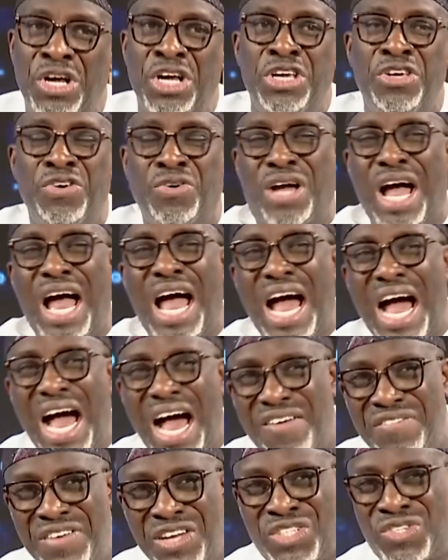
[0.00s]
You can't
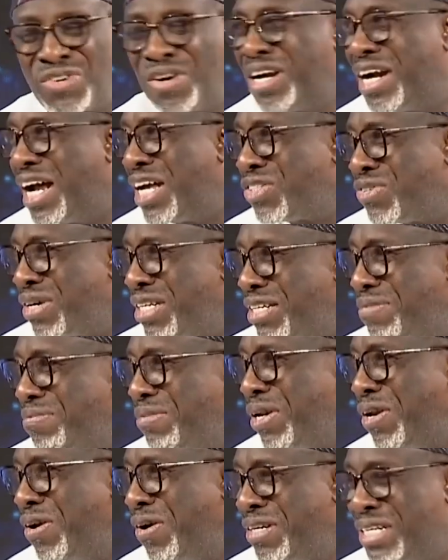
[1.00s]
have a 220
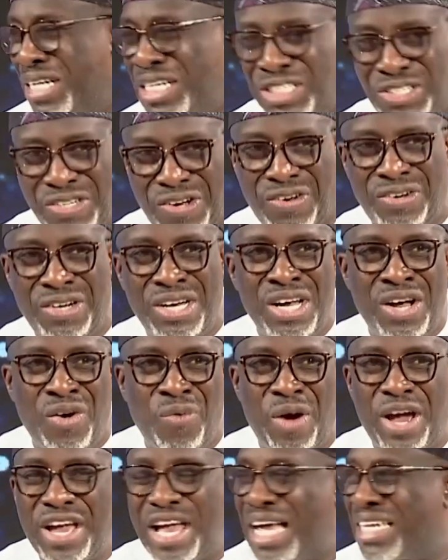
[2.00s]
million nation
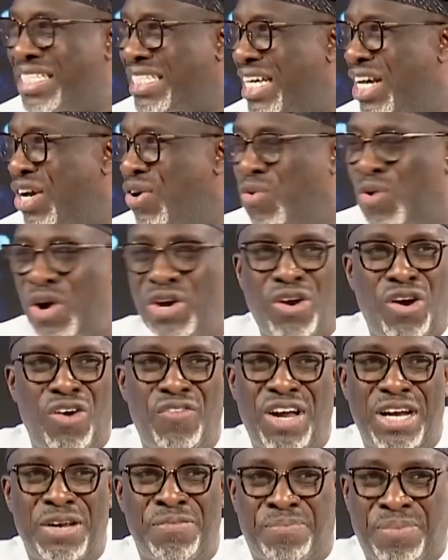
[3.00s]
where you are seeing going all
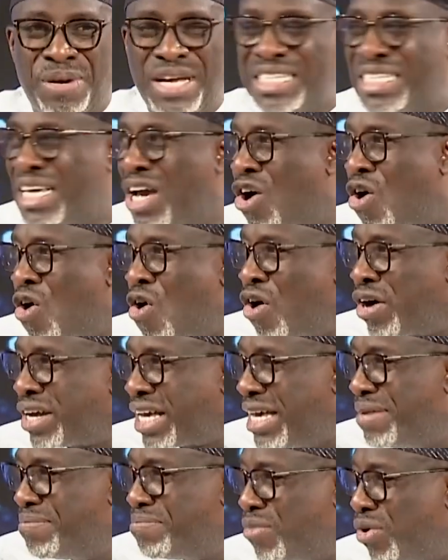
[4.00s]
over the place,
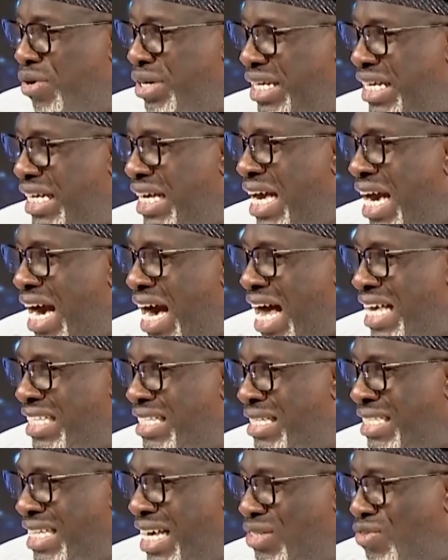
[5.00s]
hawking money as
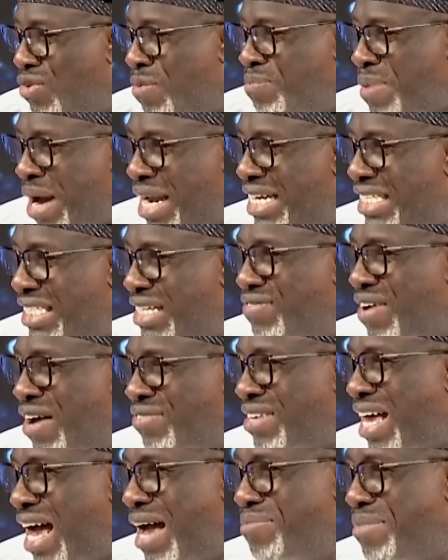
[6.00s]
a sense of palliative
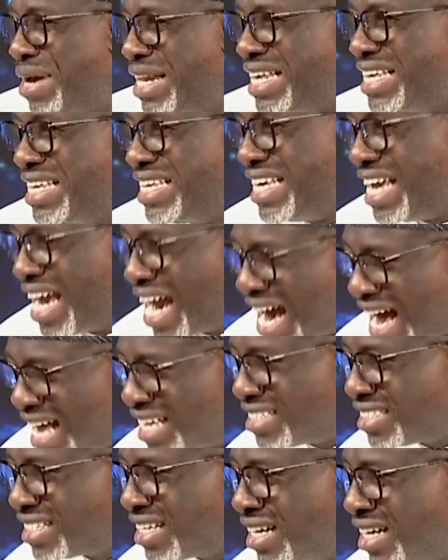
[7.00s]
after how many
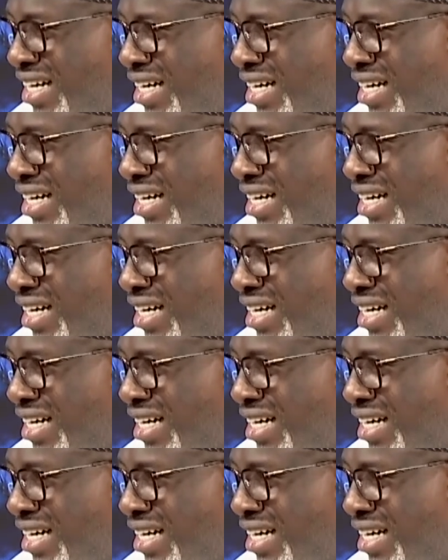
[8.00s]
years.